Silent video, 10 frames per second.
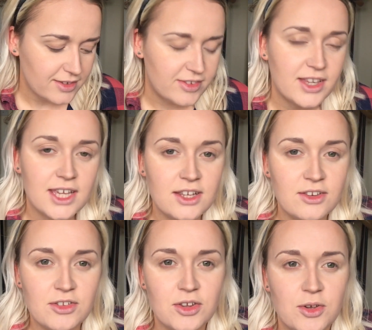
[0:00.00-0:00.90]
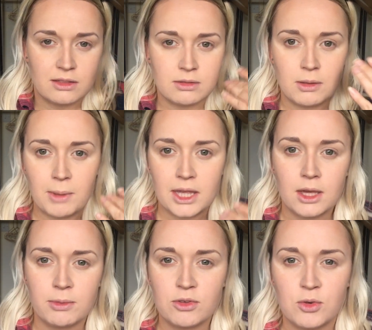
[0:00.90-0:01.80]
sticking to the
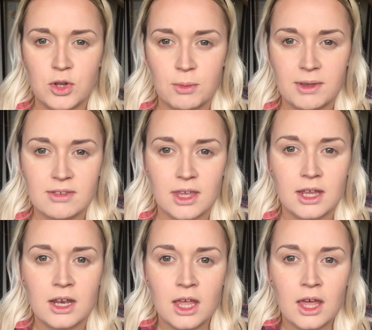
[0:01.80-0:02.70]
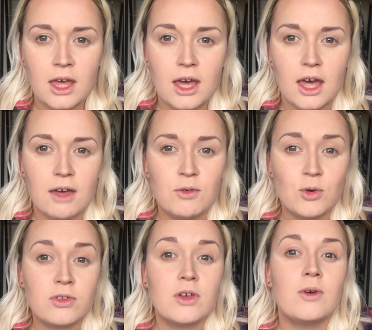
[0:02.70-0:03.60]
makeup that's already on my skin. I've
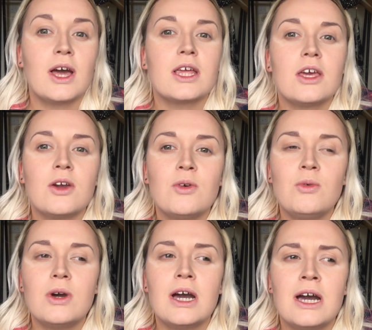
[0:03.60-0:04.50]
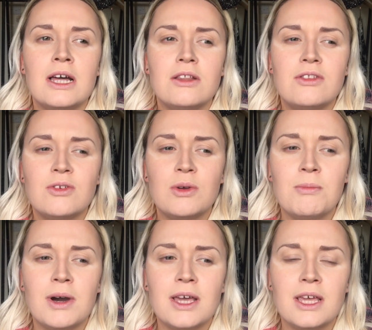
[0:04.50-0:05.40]
also had a go at doing
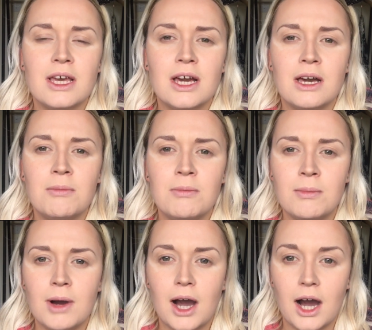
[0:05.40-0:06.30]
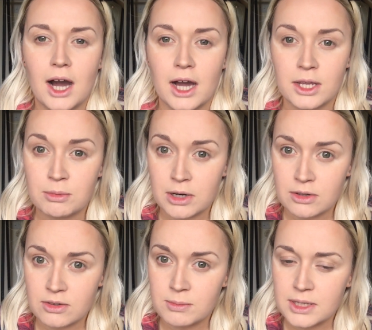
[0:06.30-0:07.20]
my
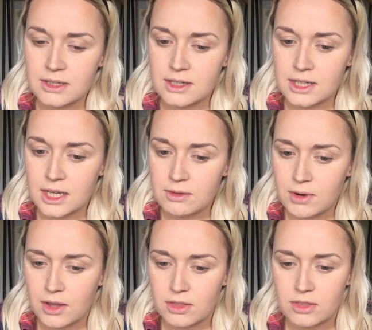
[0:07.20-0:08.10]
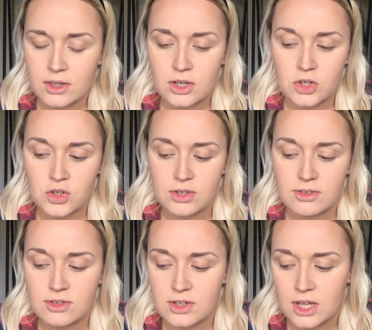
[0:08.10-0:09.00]
eyebrows a bit today, rather than
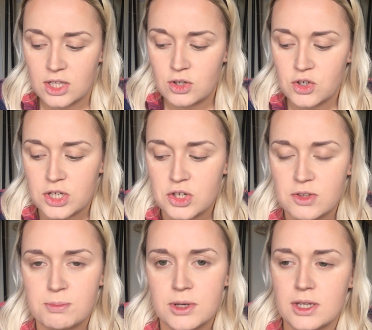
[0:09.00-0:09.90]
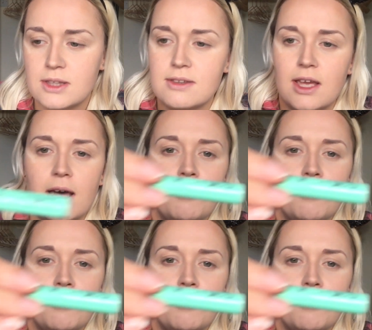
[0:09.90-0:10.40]
just, I usually just put